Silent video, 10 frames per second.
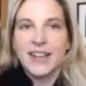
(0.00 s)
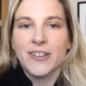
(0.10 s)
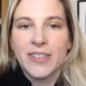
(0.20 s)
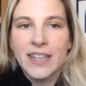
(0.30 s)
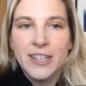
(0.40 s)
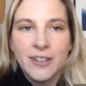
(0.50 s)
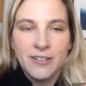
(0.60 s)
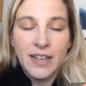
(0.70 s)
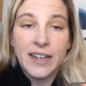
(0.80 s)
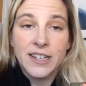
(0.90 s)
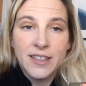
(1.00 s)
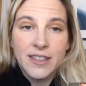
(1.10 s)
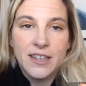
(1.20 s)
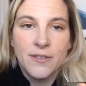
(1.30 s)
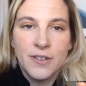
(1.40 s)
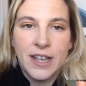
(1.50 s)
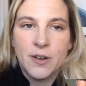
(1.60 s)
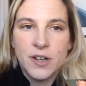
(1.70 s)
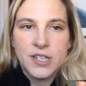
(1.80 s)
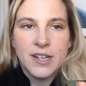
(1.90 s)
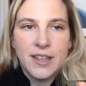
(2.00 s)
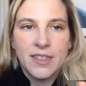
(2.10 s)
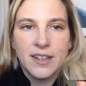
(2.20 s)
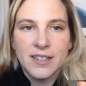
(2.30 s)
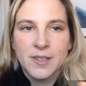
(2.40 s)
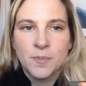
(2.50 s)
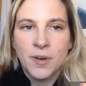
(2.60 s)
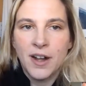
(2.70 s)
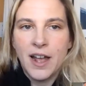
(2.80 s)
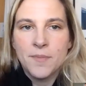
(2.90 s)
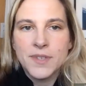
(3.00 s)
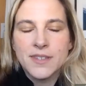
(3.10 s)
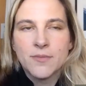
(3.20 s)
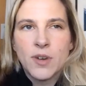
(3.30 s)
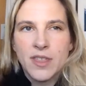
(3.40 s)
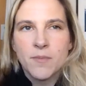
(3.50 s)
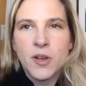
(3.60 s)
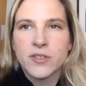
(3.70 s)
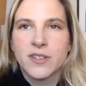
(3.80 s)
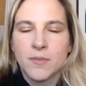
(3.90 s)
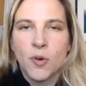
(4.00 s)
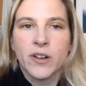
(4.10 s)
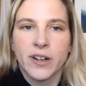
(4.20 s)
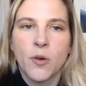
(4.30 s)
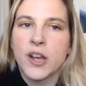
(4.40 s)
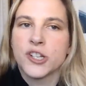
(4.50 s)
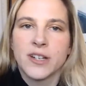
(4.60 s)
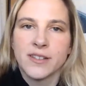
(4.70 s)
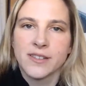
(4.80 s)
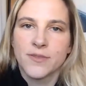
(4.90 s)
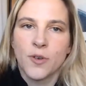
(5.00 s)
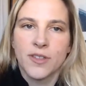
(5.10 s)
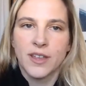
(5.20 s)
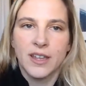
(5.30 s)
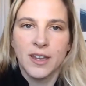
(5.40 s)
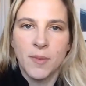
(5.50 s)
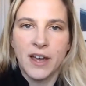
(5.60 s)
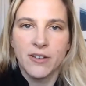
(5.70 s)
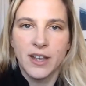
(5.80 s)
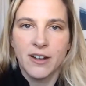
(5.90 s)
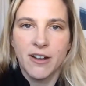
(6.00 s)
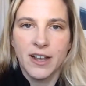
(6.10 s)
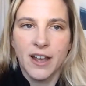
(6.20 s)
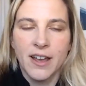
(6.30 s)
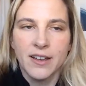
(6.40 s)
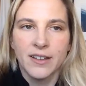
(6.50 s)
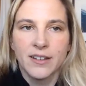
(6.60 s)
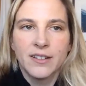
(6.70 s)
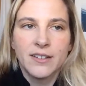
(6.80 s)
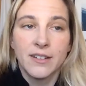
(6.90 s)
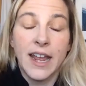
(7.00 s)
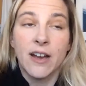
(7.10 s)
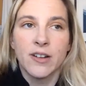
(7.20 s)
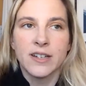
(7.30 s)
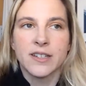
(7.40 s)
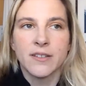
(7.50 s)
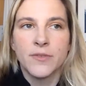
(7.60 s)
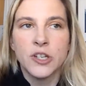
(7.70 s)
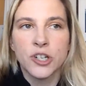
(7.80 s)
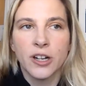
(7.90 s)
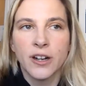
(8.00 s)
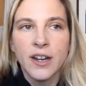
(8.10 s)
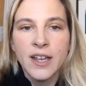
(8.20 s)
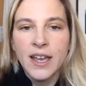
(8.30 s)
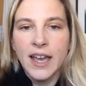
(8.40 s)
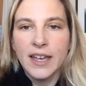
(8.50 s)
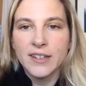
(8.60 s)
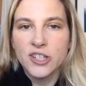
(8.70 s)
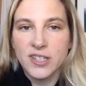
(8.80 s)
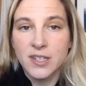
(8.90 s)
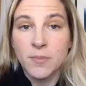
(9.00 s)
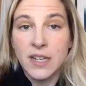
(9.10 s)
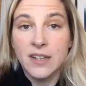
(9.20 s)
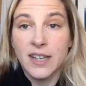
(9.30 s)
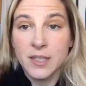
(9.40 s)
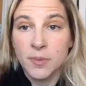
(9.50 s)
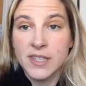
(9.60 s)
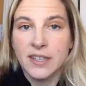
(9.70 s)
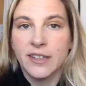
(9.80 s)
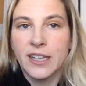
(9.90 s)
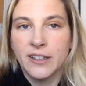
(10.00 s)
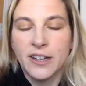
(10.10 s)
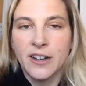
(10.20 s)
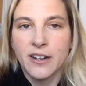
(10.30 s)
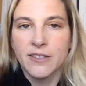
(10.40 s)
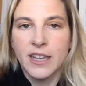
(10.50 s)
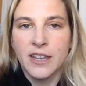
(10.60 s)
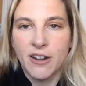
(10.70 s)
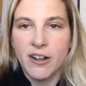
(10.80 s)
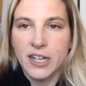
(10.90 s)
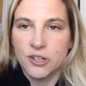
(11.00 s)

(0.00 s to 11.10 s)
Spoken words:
no, thank you. Actually, thank you for that question. I think it's perhaps one of the most important questions for thinking about Antarctica and now and into the future. And just to be explicitly clear, the Antarctic